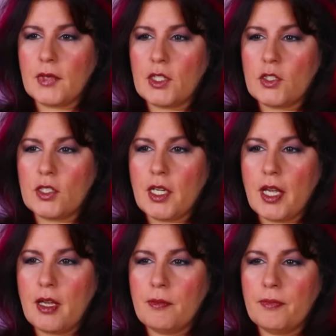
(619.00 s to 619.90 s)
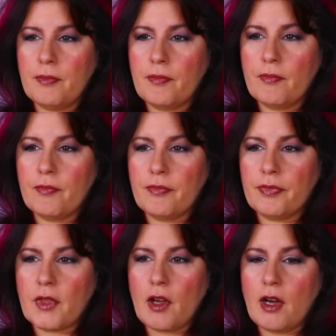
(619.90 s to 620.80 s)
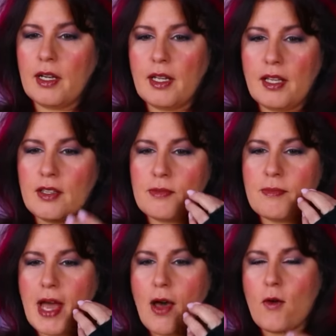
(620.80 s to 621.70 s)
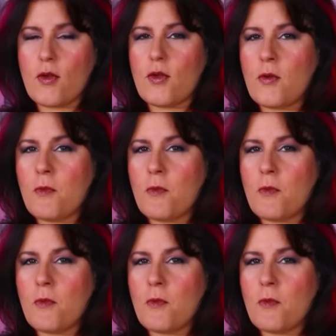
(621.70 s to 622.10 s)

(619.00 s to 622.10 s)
The jam on his mouth,